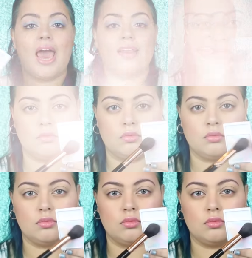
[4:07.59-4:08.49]
And then
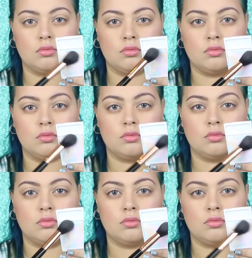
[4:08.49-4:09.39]
lastly, there's this
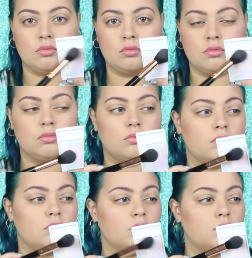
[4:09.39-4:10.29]
one. This one is
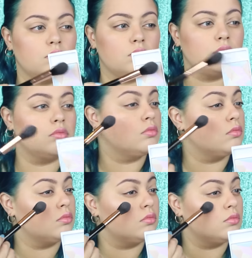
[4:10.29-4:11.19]
called Where the
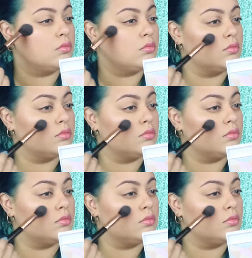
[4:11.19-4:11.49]
Dreamers Go.